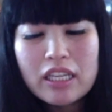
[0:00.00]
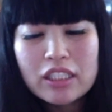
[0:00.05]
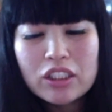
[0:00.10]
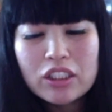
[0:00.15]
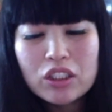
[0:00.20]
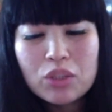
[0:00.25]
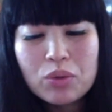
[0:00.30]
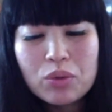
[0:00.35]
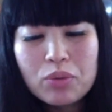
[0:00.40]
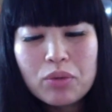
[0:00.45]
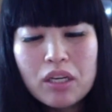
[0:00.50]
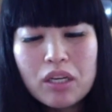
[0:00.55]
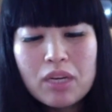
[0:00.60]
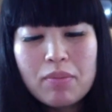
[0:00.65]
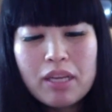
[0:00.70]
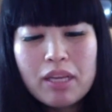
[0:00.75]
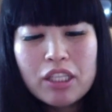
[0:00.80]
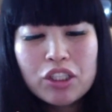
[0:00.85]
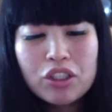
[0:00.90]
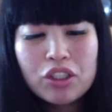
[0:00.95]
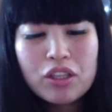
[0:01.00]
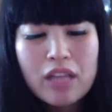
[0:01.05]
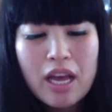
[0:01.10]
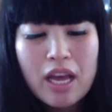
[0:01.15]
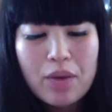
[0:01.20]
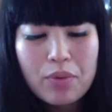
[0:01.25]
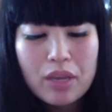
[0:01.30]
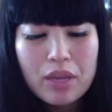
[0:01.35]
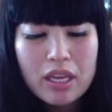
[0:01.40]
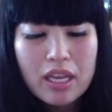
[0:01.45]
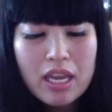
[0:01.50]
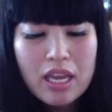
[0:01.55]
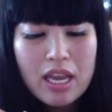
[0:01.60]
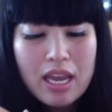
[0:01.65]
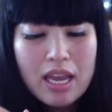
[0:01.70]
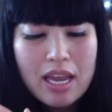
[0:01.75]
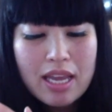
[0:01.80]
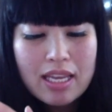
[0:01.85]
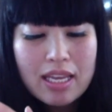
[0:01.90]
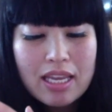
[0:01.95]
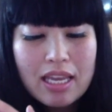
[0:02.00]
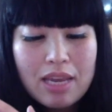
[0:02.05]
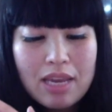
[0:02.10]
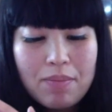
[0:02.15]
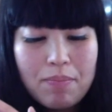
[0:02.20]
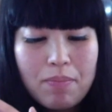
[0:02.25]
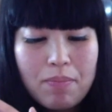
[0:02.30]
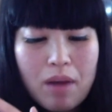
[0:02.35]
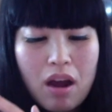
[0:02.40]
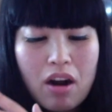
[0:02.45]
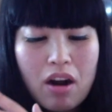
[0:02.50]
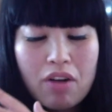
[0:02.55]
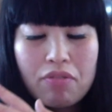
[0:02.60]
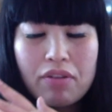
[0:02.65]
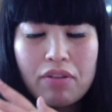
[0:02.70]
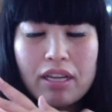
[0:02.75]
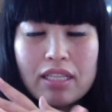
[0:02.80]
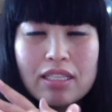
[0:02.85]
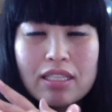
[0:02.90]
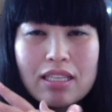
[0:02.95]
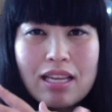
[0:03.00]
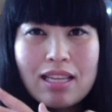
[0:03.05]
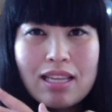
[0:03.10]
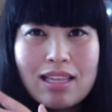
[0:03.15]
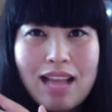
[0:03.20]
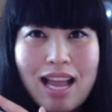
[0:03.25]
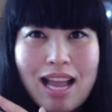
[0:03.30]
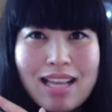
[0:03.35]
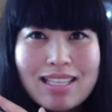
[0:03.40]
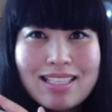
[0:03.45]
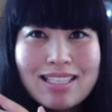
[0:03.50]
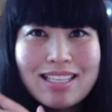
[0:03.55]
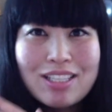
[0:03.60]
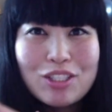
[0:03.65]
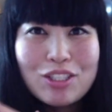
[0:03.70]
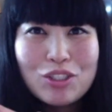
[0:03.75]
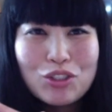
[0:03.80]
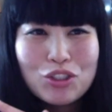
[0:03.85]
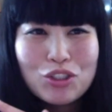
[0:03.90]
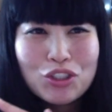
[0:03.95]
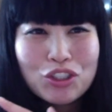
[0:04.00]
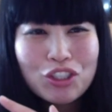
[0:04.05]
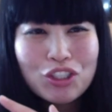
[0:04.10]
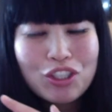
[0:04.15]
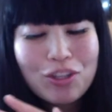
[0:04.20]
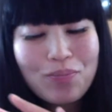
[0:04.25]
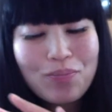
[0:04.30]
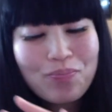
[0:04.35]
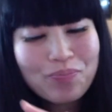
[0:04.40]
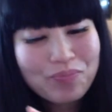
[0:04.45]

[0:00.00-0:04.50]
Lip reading: And so we want to make sure that we keep our wrist nice and neutral.